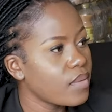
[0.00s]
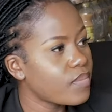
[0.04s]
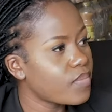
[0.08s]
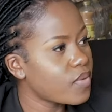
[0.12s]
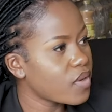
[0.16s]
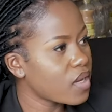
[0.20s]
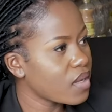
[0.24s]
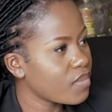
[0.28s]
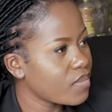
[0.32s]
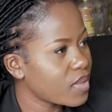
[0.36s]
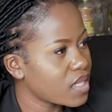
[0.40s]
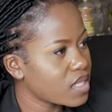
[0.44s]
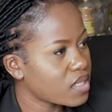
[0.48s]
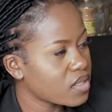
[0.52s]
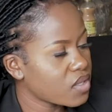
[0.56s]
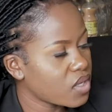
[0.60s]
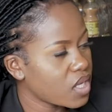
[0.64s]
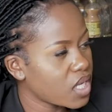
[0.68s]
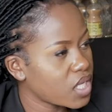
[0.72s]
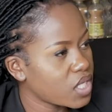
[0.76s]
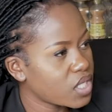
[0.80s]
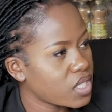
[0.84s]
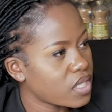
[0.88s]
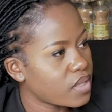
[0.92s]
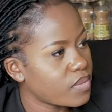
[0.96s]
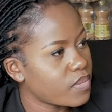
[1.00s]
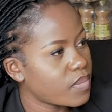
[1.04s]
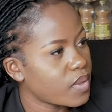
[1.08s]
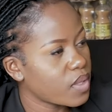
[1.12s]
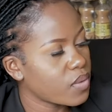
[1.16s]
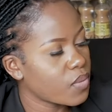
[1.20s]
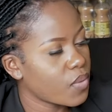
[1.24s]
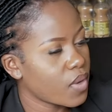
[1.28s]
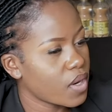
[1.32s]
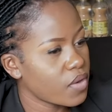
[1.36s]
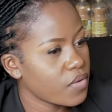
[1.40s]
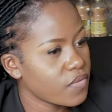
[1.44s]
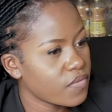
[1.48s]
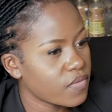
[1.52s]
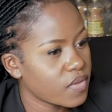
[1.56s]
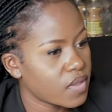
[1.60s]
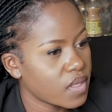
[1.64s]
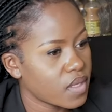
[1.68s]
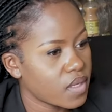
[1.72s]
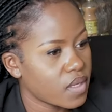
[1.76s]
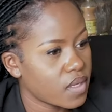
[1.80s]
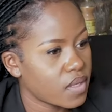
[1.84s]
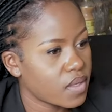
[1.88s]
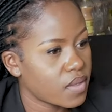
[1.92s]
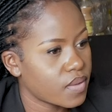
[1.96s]
Employment creation being one of
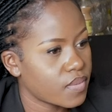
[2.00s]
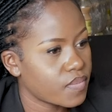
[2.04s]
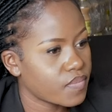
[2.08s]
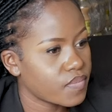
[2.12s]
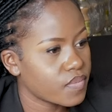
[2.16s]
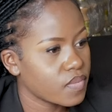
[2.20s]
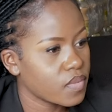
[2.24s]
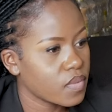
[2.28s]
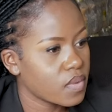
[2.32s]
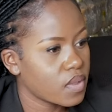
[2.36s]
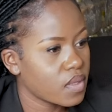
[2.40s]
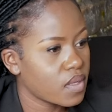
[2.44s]
the